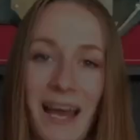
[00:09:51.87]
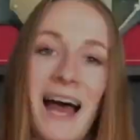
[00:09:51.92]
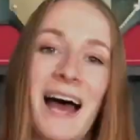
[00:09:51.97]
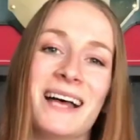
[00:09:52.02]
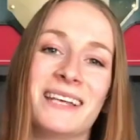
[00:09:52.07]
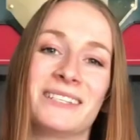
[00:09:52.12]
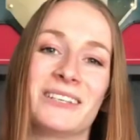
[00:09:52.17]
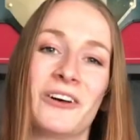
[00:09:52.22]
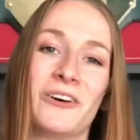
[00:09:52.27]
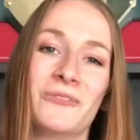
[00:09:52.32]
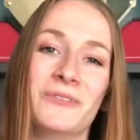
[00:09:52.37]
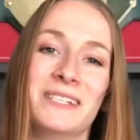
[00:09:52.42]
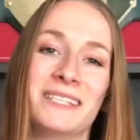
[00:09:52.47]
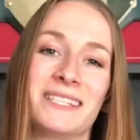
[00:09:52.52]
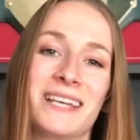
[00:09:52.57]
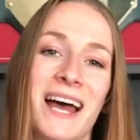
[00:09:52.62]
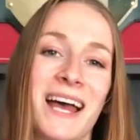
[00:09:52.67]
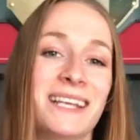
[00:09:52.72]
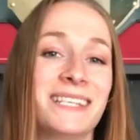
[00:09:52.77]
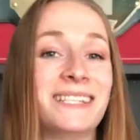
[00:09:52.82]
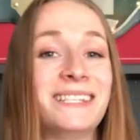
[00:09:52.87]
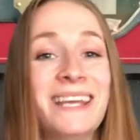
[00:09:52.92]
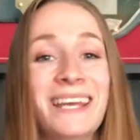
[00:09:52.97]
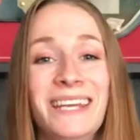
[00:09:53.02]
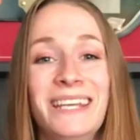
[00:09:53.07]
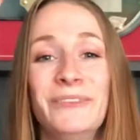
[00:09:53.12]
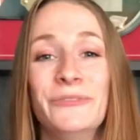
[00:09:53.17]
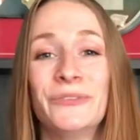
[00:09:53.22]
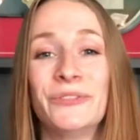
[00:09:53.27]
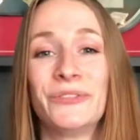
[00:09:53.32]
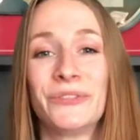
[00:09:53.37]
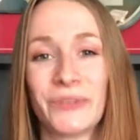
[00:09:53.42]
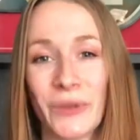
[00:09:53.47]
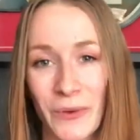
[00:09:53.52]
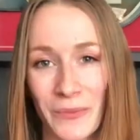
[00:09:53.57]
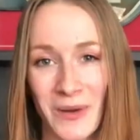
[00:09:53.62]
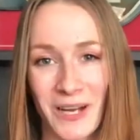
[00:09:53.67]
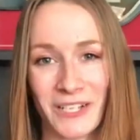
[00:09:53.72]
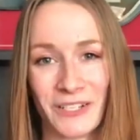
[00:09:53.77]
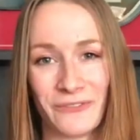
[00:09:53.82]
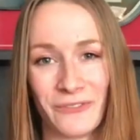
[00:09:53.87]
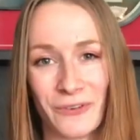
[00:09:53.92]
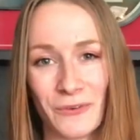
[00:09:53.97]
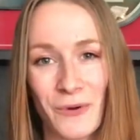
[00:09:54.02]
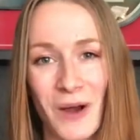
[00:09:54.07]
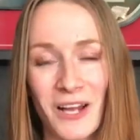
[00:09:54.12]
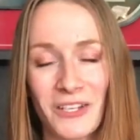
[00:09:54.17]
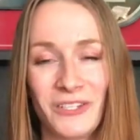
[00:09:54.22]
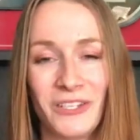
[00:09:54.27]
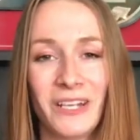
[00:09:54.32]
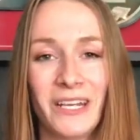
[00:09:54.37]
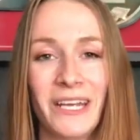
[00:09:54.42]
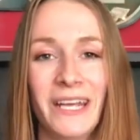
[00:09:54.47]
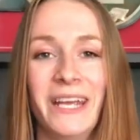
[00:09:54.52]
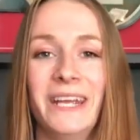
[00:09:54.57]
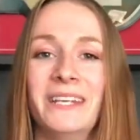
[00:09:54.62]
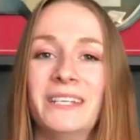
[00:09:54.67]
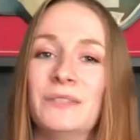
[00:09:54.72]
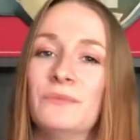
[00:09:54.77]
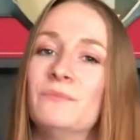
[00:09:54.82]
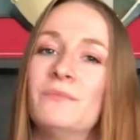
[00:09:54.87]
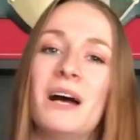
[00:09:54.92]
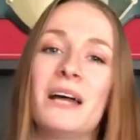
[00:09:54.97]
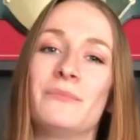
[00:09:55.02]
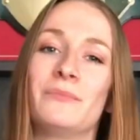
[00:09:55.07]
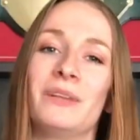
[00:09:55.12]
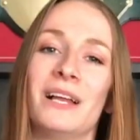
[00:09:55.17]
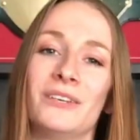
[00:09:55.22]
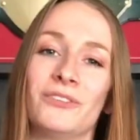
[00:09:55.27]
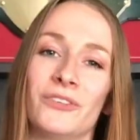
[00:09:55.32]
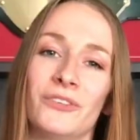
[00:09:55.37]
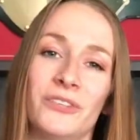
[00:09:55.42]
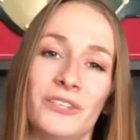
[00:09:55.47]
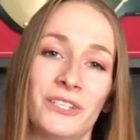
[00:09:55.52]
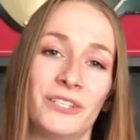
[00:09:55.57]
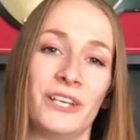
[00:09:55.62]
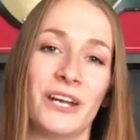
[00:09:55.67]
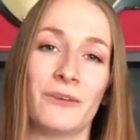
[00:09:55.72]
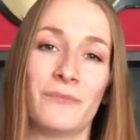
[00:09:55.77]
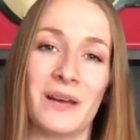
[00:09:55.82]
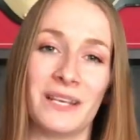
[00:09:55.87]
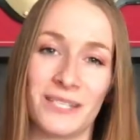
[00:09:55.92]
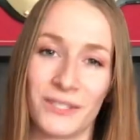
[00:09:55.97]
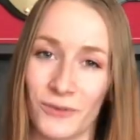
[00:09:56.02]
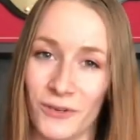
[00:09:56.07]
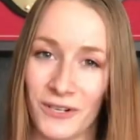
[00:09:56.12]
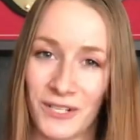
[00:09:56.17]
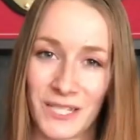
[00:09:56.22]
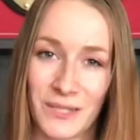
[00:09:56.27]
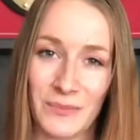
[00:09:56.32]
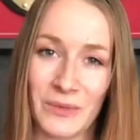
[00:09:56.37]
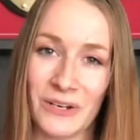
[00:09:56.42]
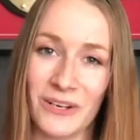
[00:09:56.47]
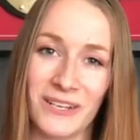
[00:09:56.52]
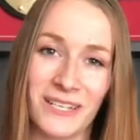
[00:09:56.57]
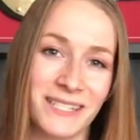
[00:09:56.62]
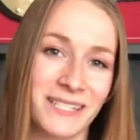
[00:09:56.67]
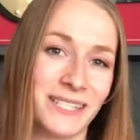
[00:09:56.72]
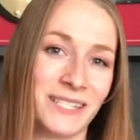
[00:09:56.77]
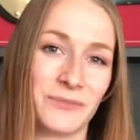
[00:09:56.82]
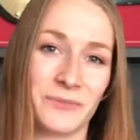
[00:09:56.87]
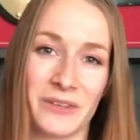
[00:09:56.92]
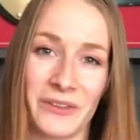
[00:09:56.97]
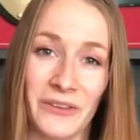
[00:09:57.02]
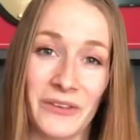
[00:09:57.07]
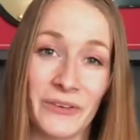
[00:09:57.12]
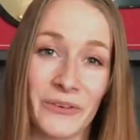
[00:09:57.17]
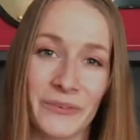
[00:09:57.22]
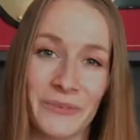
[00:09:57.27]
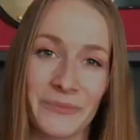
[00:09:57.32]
As always, guys, thank you so much for watching. It is my pleasure to share my sword experiences with you.